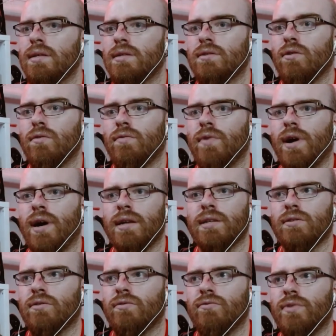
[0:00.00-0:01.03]
so far is
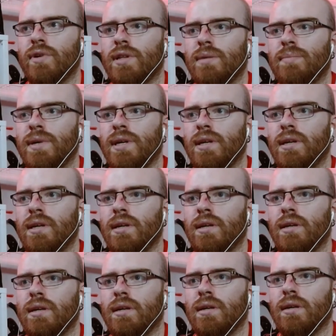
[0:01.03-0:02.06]
not really
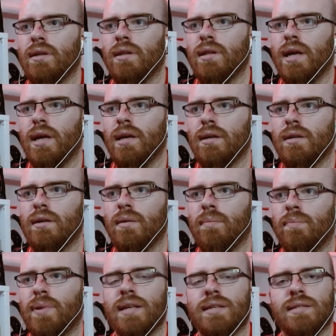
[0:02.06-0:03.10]
being like a
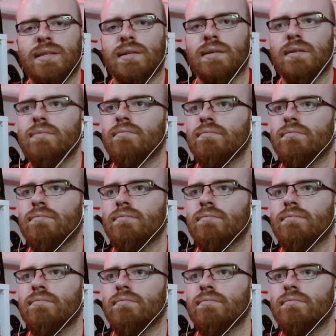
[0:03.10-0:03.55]
place